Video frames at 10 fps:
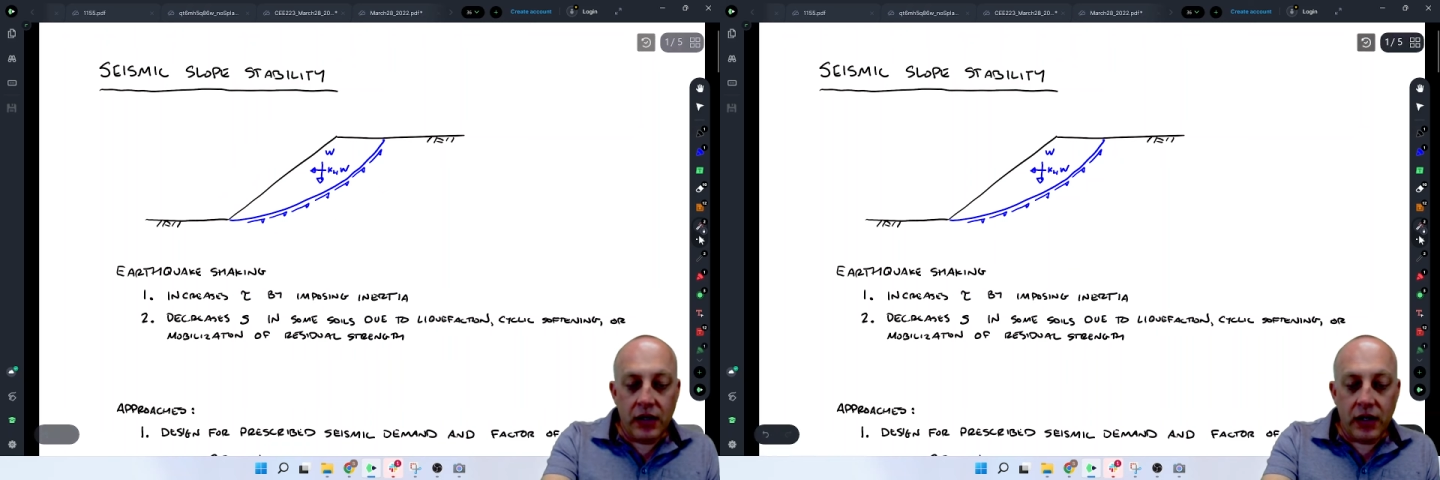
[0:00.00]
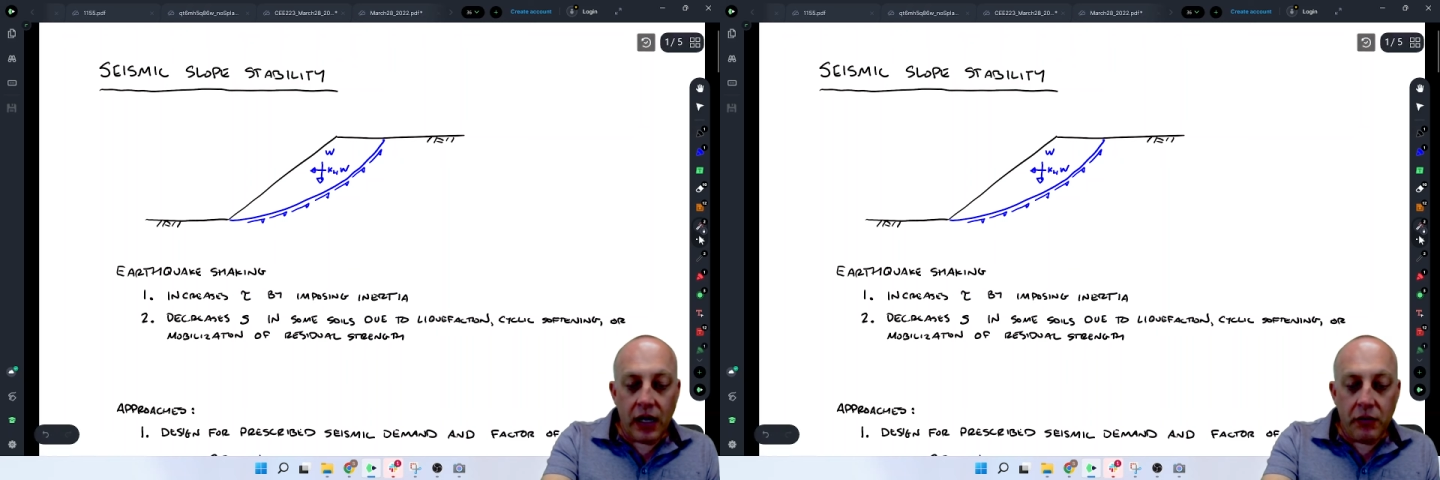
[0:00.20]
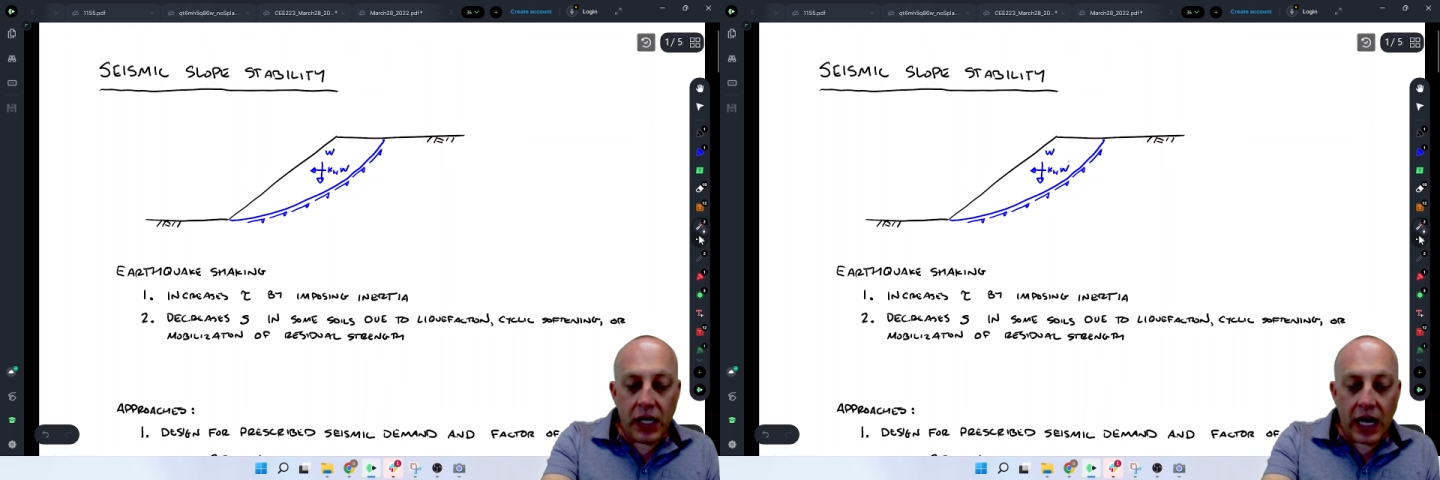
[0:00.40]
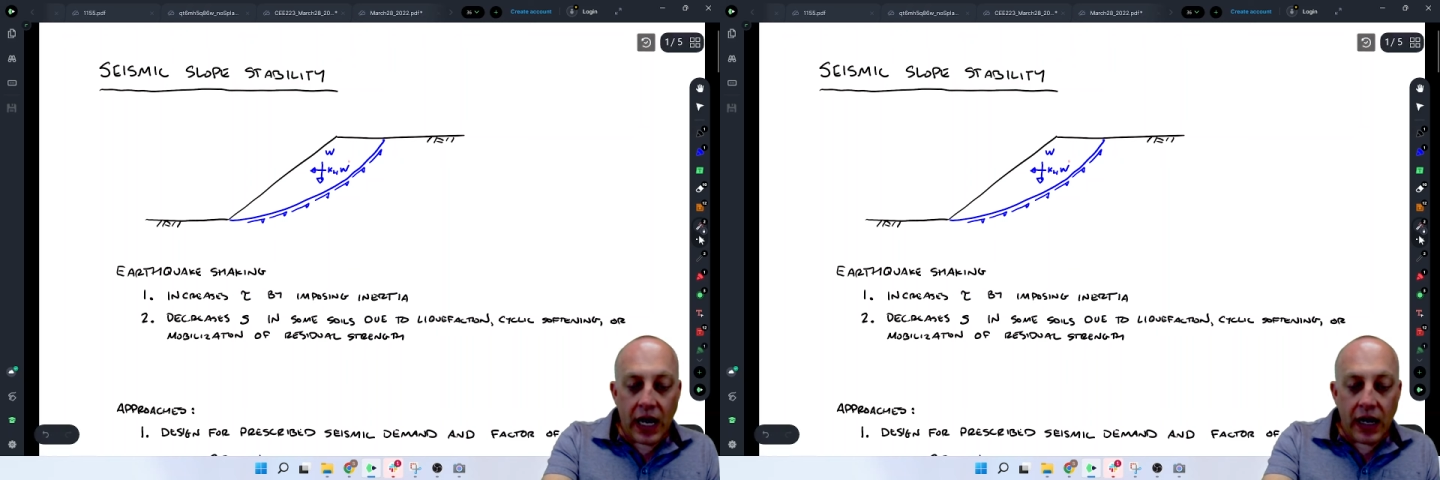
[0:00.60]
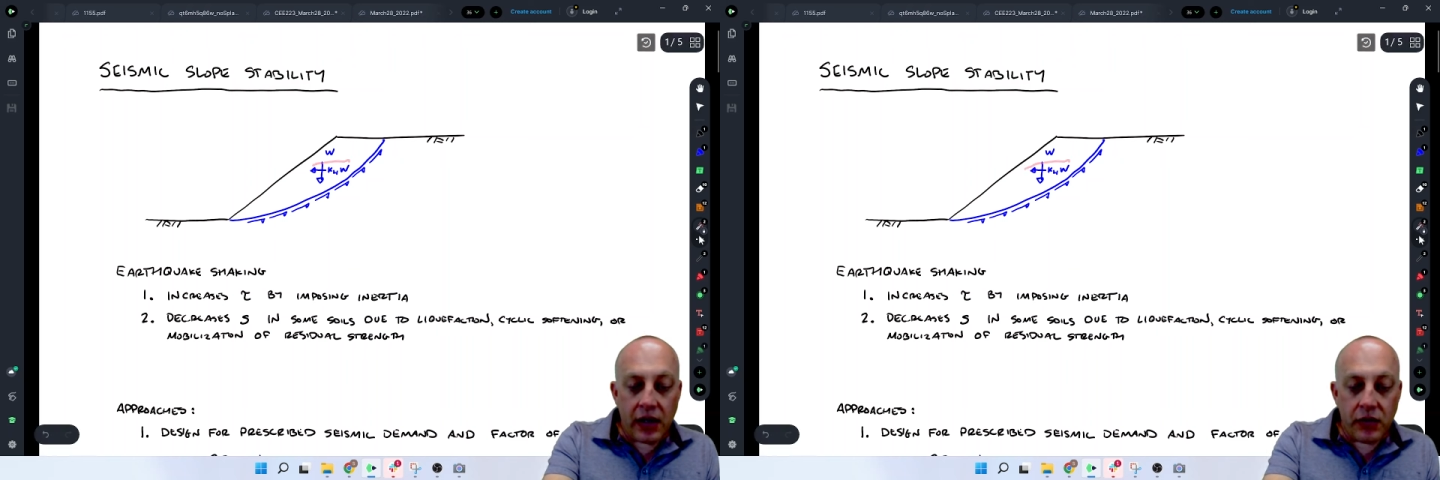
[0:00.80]
Now we
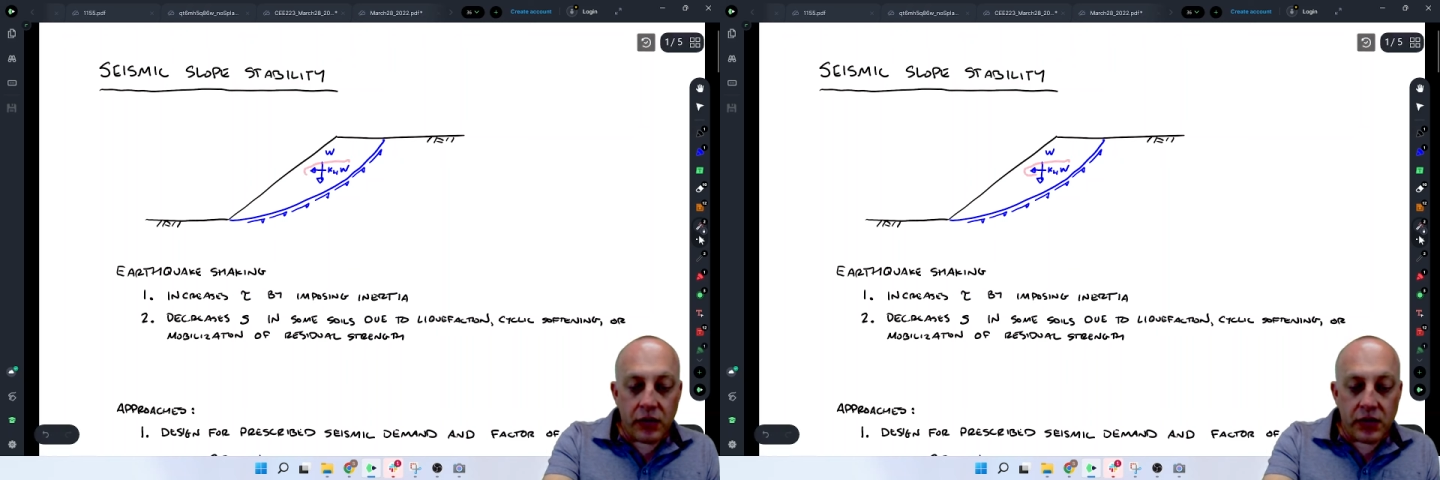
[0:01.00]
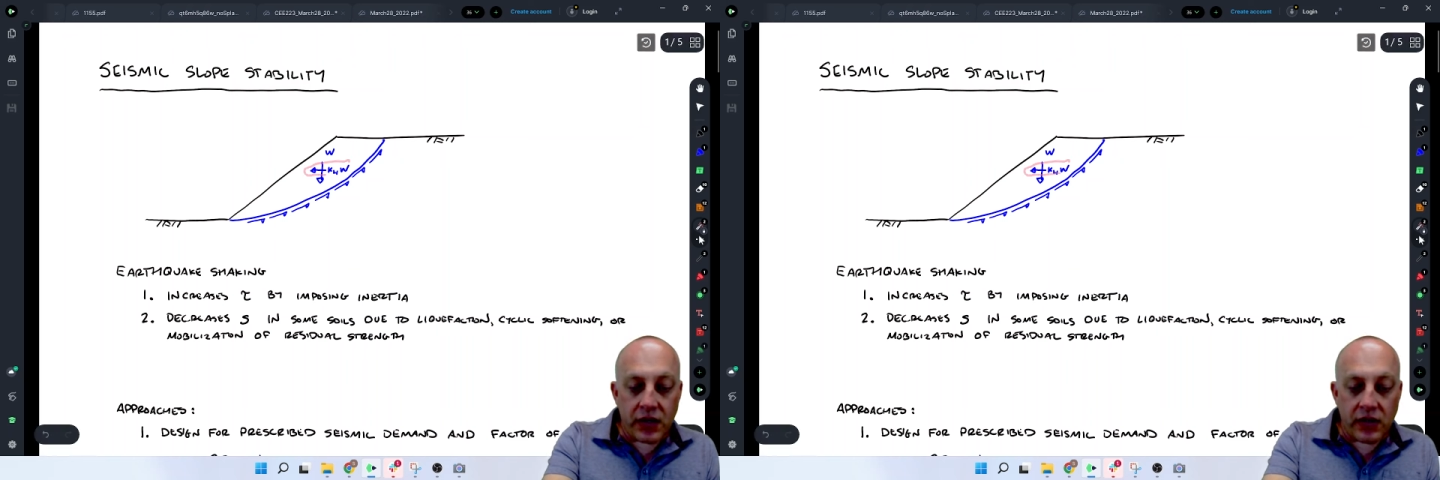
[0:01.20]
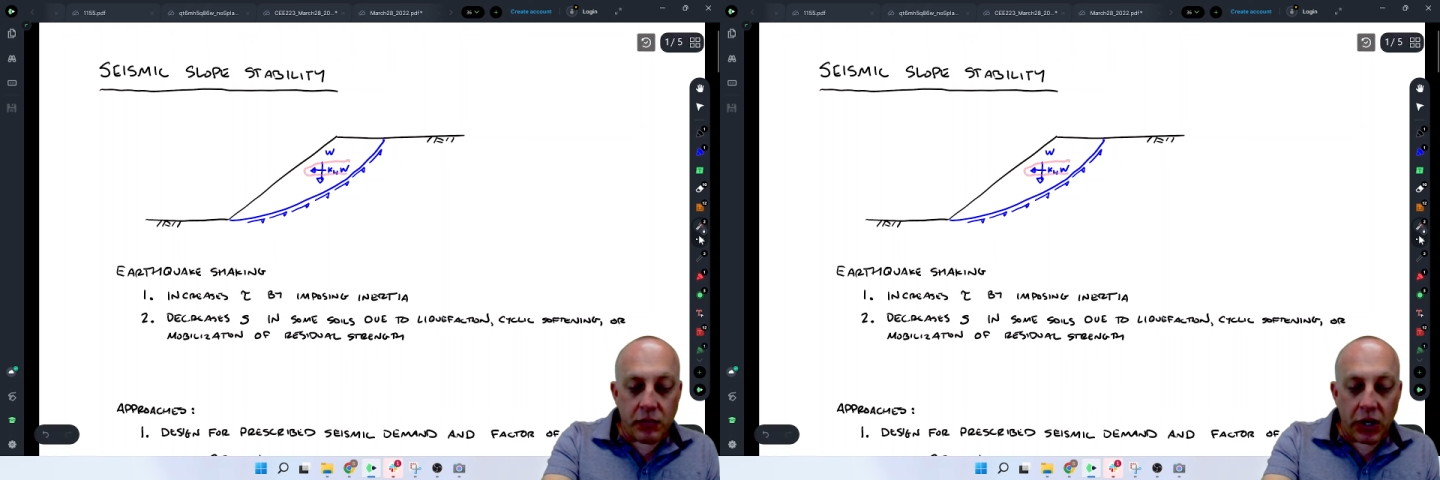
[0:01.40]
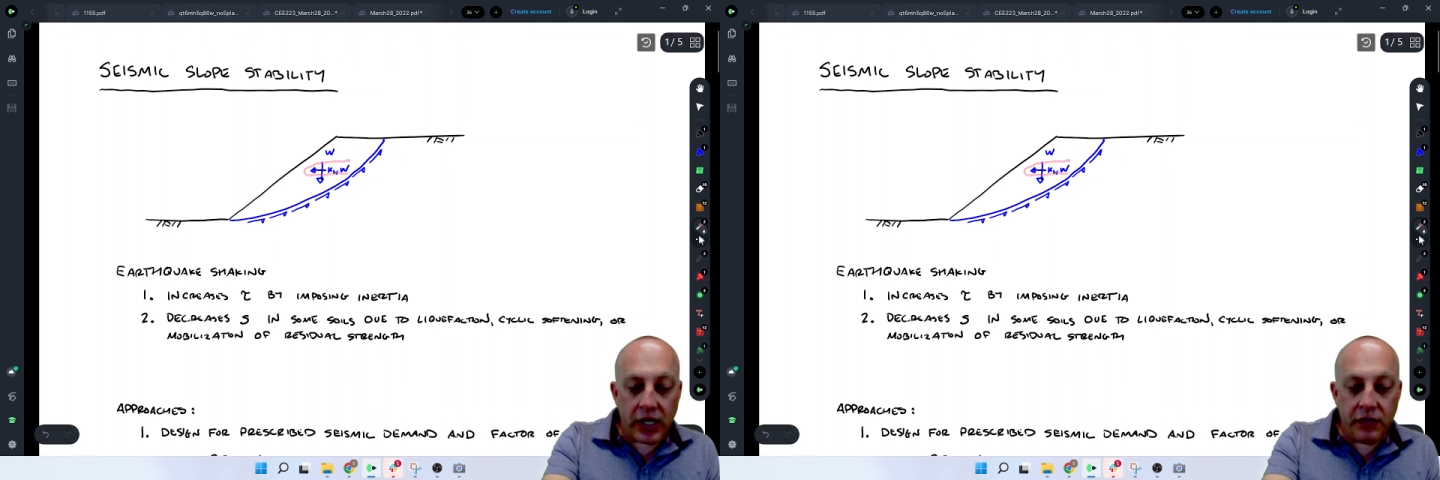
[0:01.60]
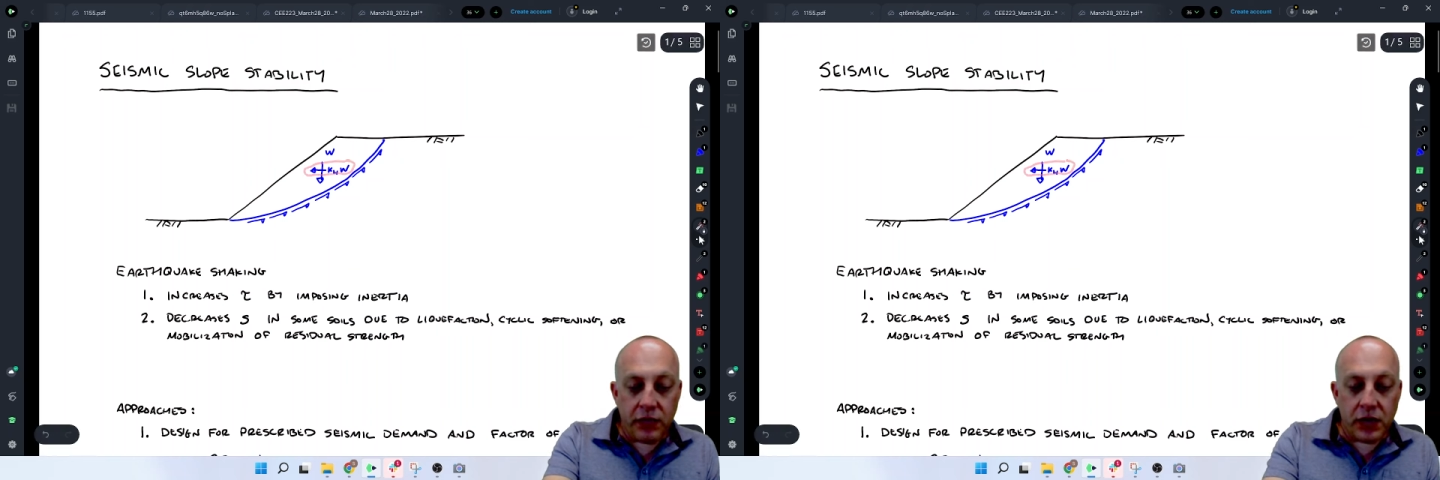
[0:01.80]
add a horizontal
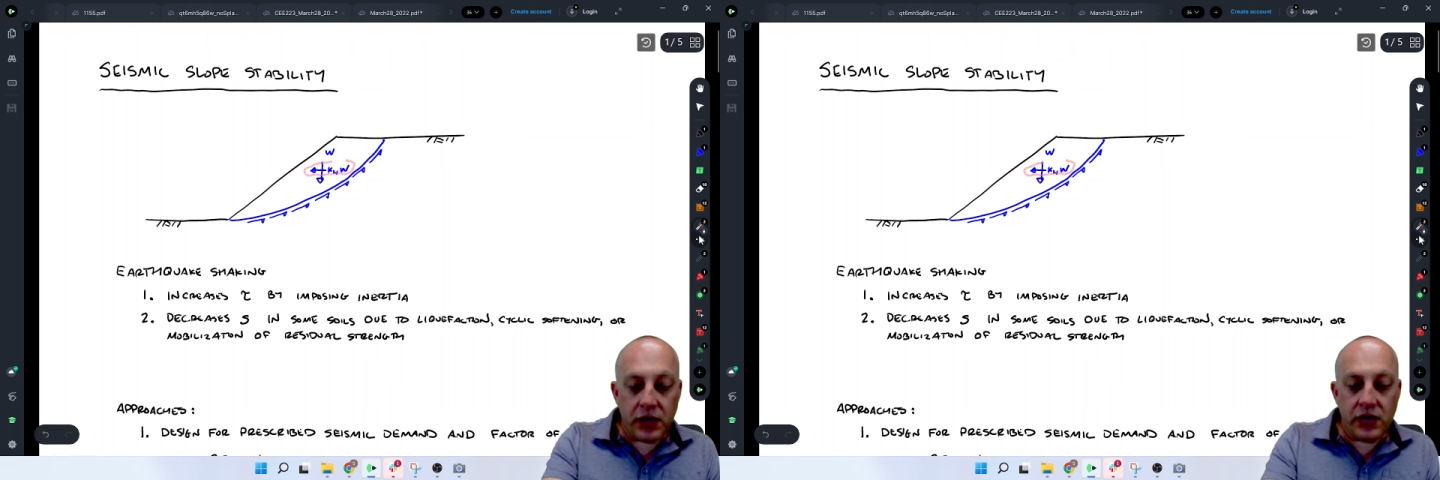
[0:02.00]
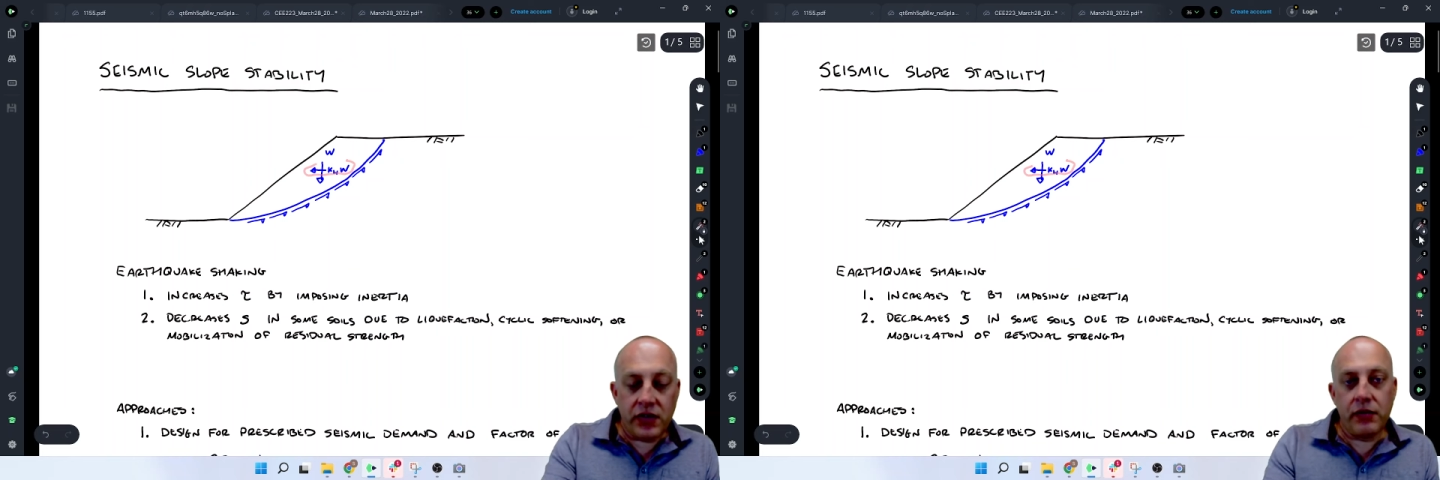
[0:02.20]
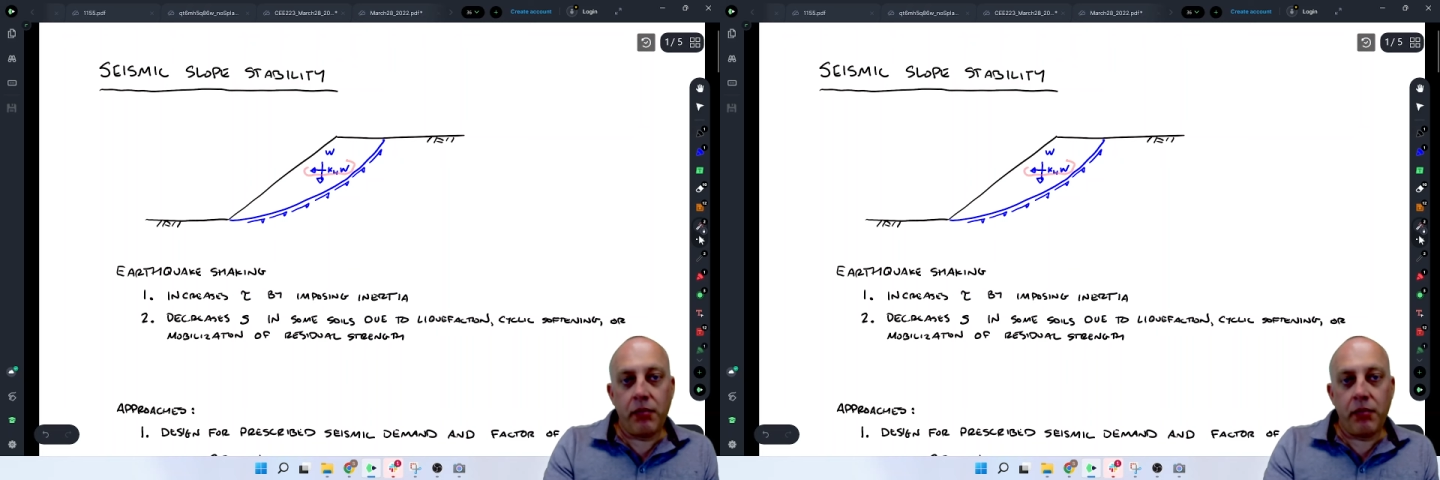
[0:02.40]
body force.